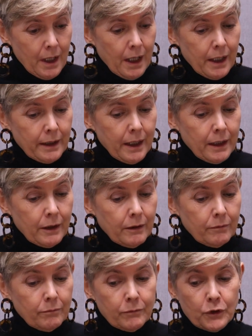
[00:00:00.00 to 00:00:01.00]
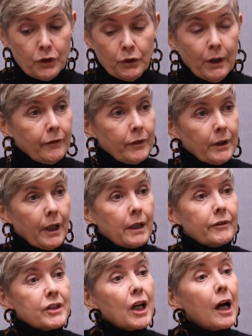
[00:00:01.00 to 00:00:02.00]
And then do you have a kind
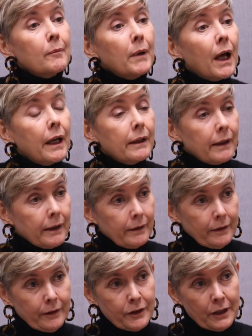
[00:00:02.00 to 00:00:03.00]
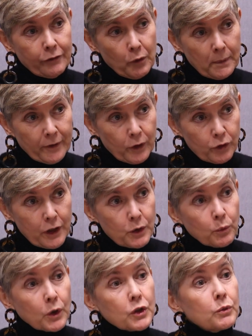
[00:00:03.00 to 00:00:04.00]
of a timeline and deliverables that you're trying
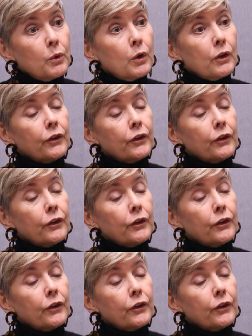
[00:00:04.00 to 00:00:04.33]
to work towards?